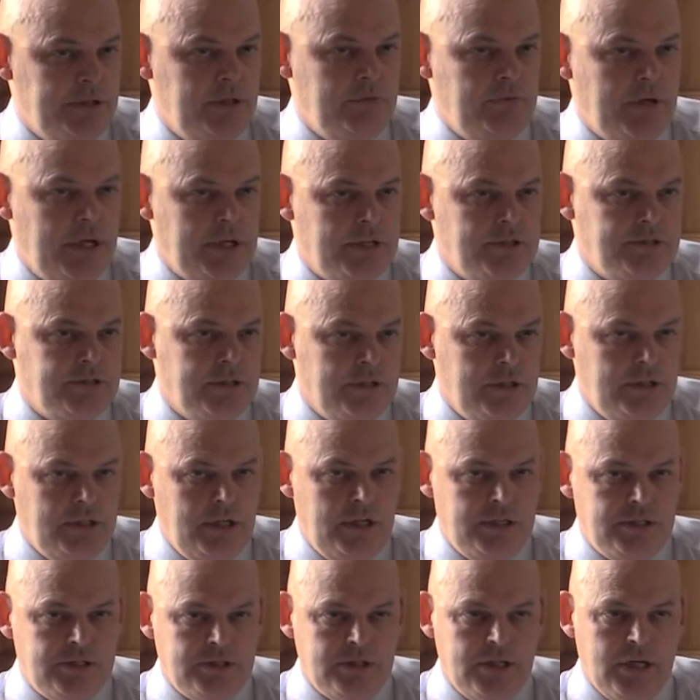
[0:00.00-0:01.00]
and
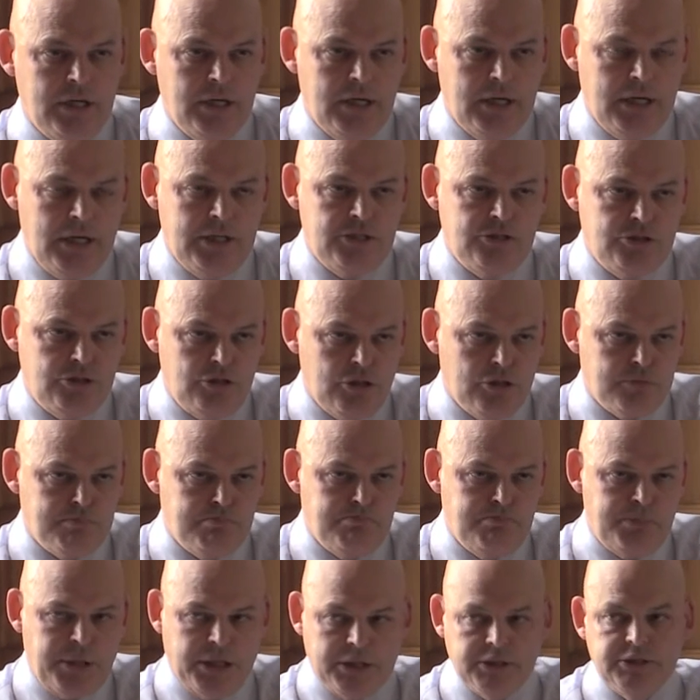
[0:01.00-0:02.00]
reconciliation is
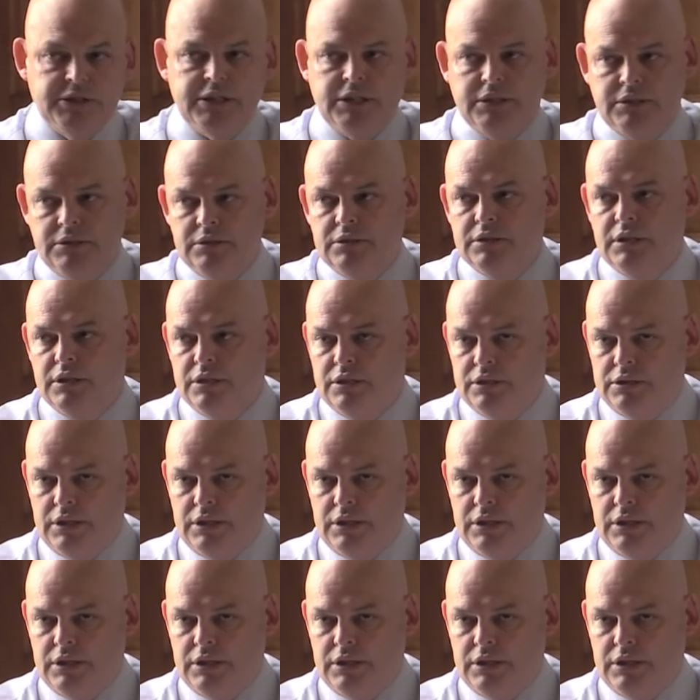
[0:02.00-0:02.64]
just built in